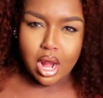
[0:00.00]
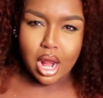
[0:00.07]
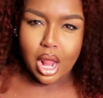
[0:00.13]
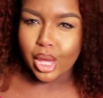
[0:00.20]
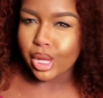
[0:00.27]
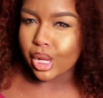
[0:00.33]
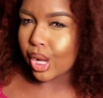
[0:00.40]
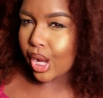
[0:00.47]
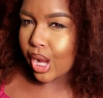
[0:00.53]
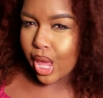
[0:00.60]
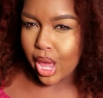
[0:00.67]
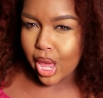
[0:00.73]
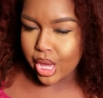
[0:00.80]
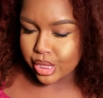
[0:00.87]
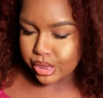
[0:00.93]
like
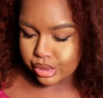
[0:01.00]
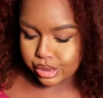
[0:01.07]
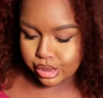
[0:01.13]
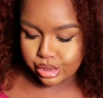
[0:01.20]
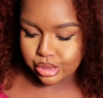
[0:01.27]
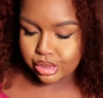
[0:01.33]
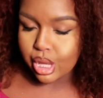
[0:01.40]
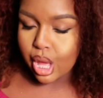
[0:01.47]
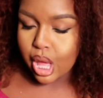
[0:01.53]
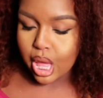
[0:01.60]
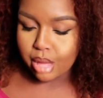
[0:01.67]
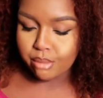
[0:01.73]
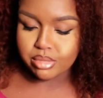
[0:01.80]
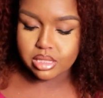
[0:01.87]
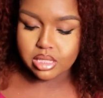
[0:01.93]
clashy
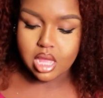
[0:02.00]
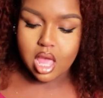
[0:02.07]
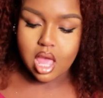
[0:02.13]
tops.